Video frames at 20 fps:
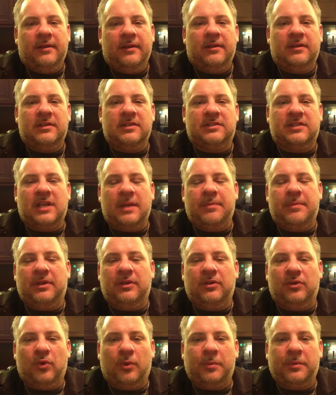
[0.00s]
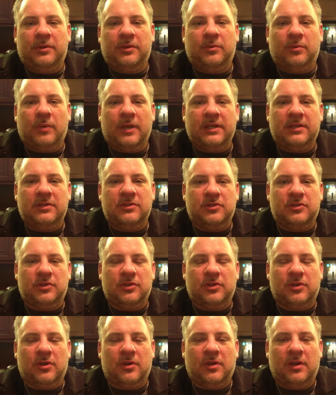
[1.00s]
Just type in Norman Wright
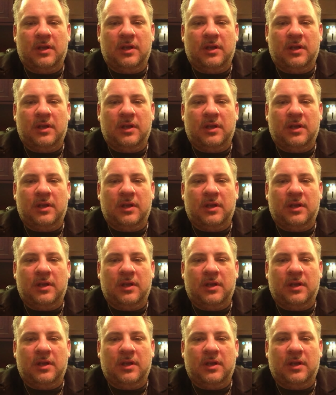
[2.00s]
Jr.